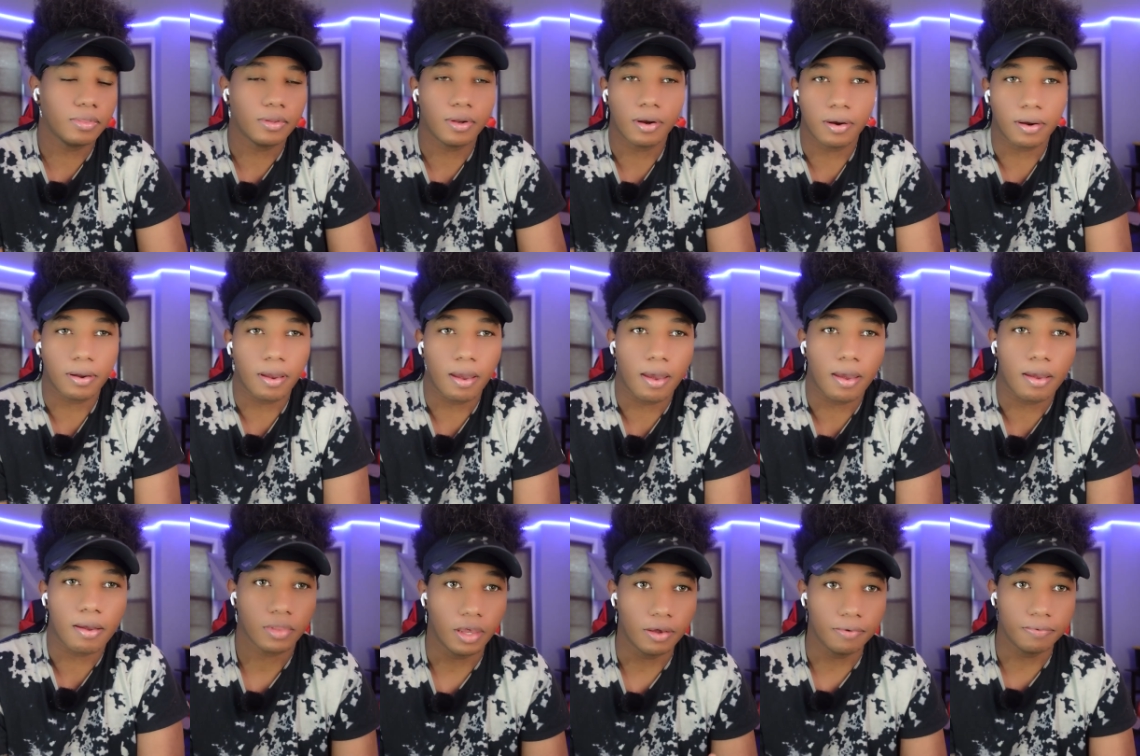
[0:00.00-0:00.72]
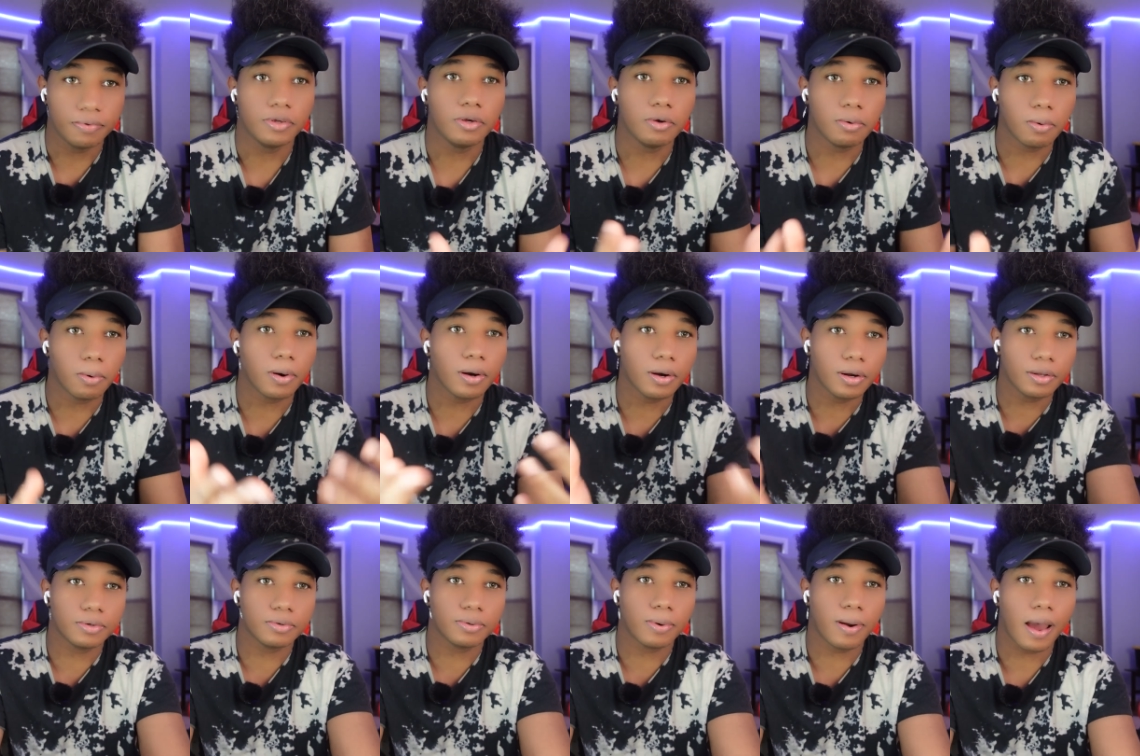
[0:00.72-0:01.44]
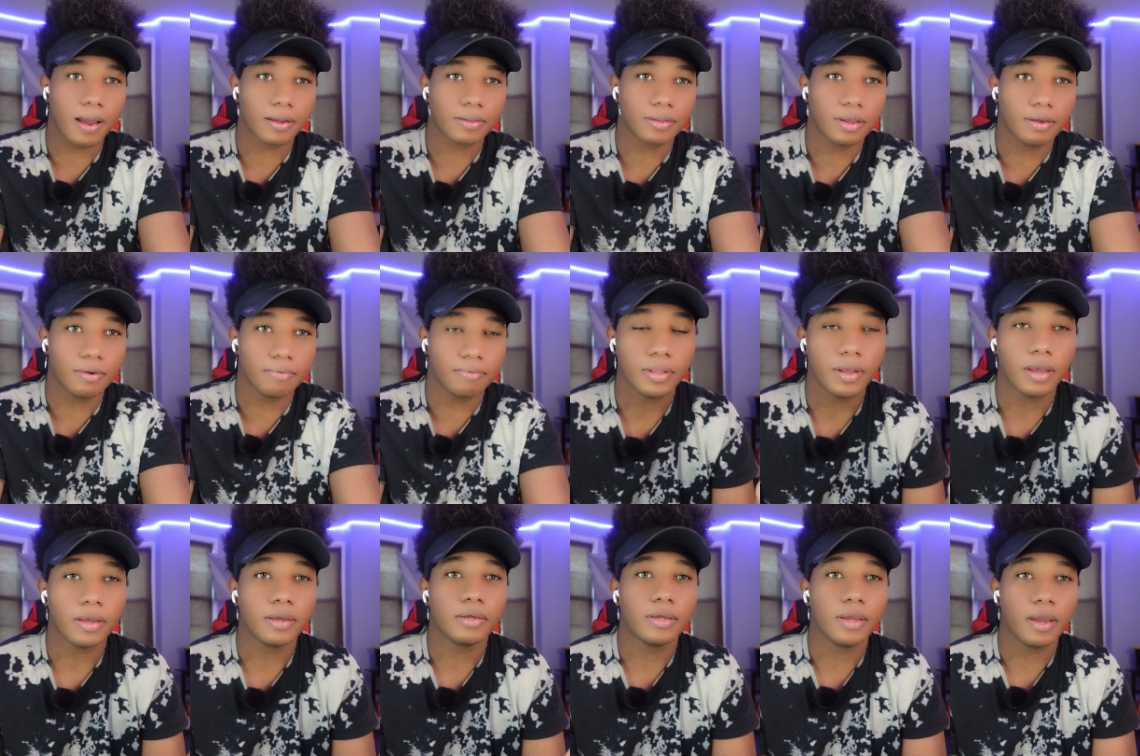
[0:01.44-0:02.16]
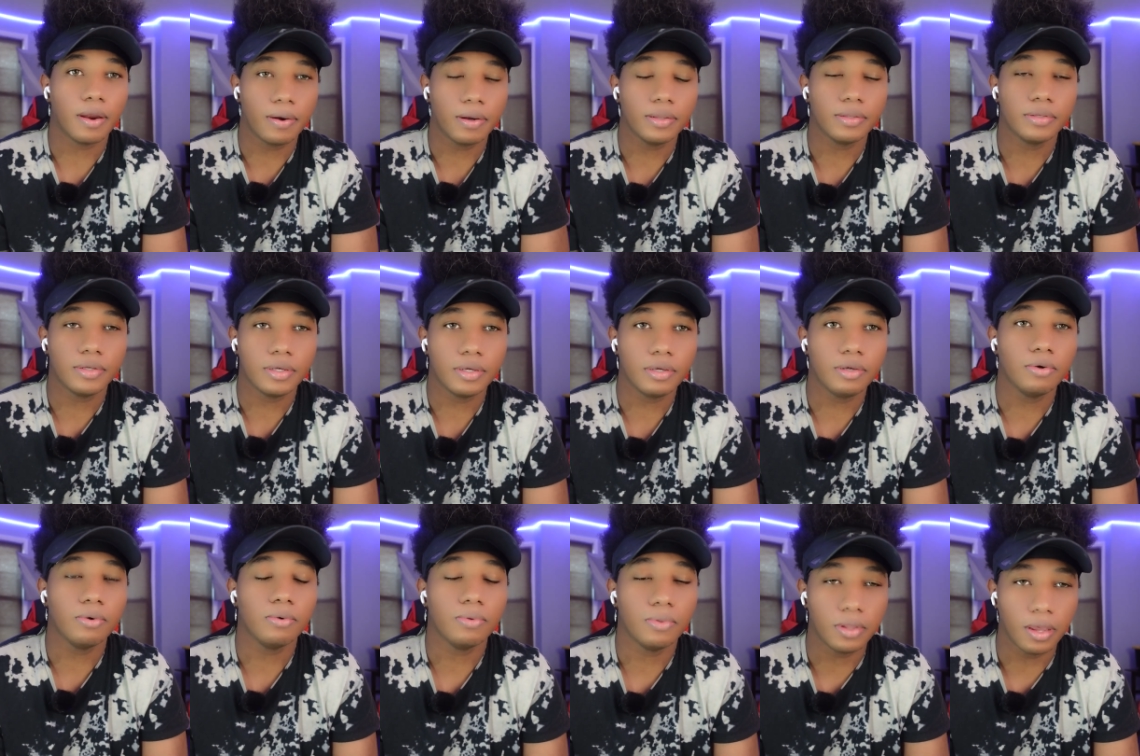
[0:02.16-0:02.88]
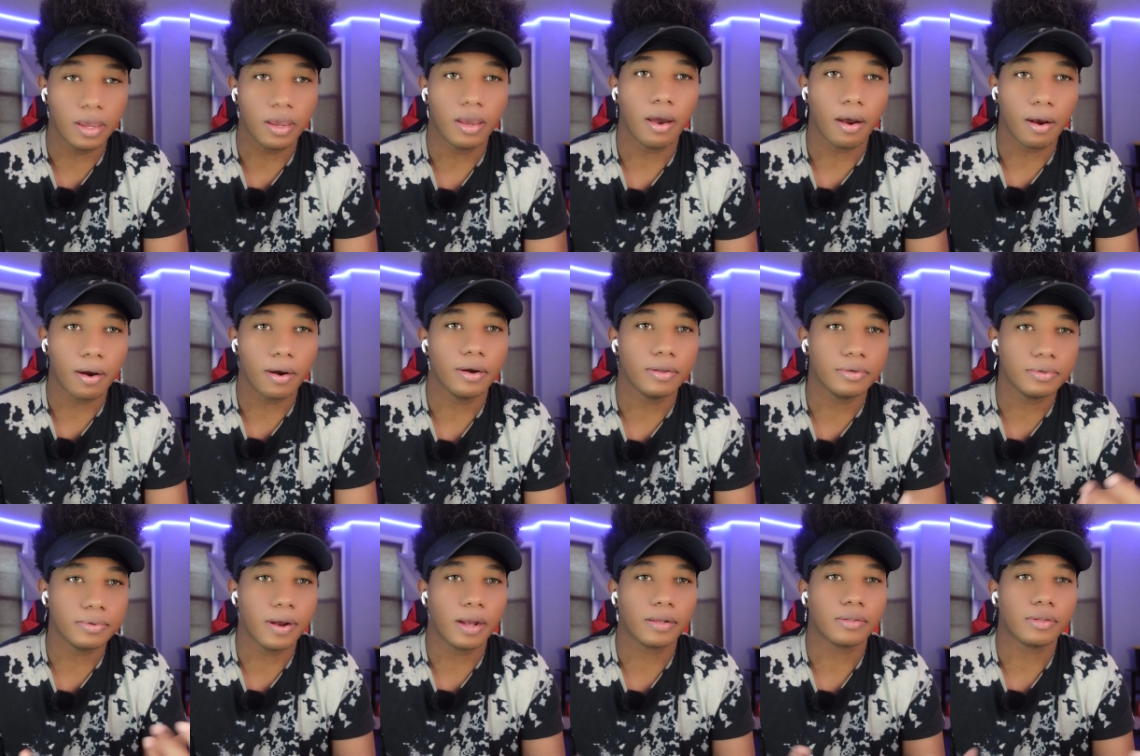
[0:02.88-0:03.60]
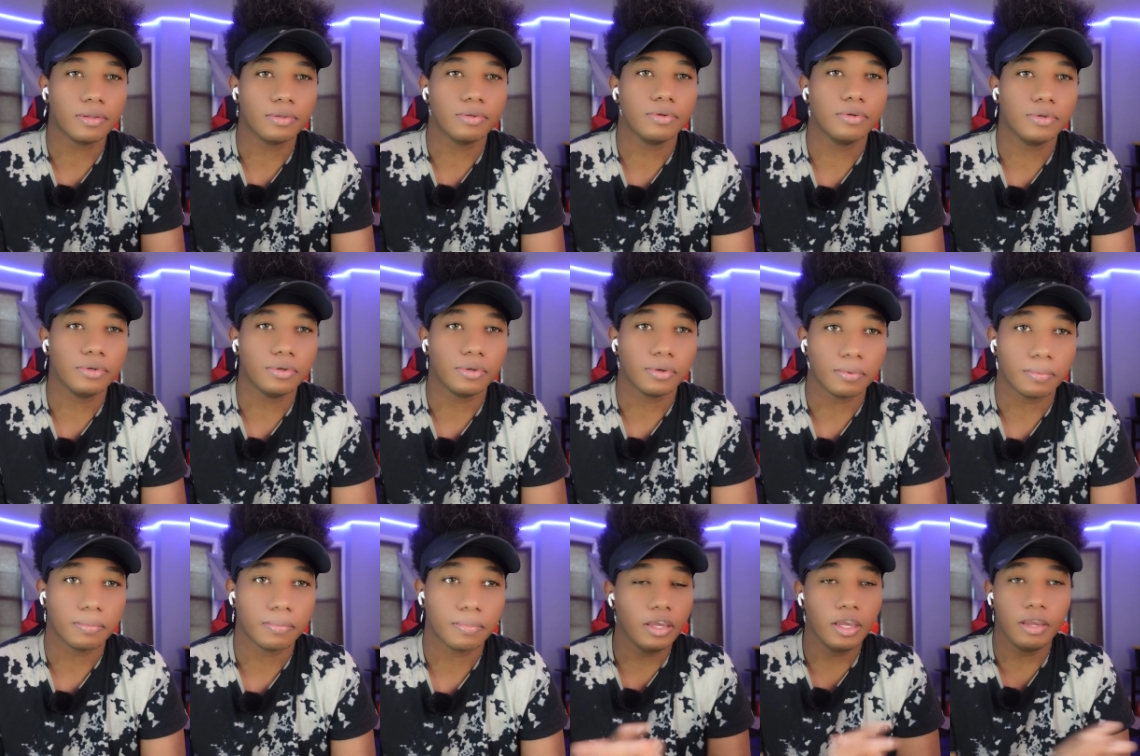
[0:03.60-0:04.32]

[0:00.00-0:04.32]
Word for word: they're gay. If you are attractive, then I guarantee you they are attracted to you.